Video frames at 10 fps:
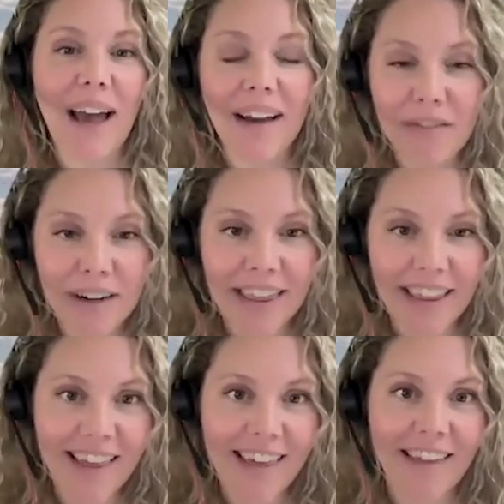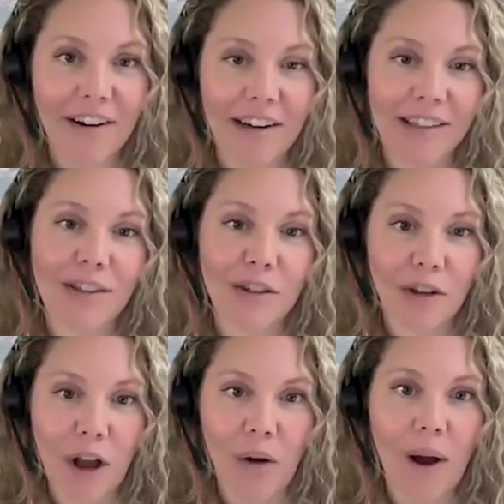everything that there is
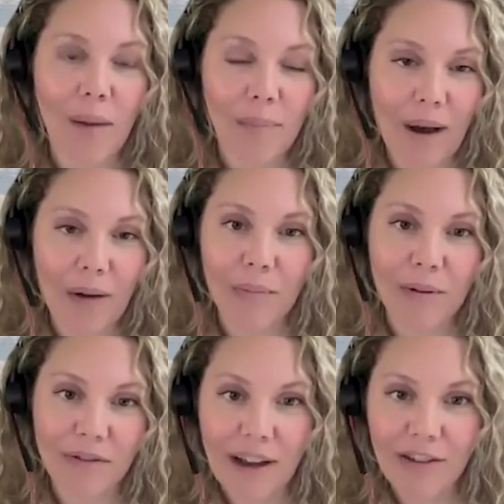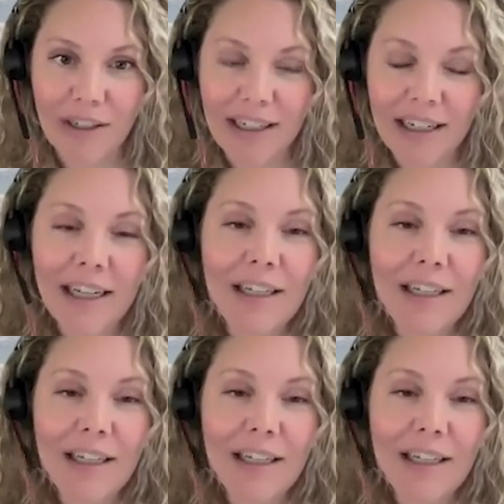to know about the profession.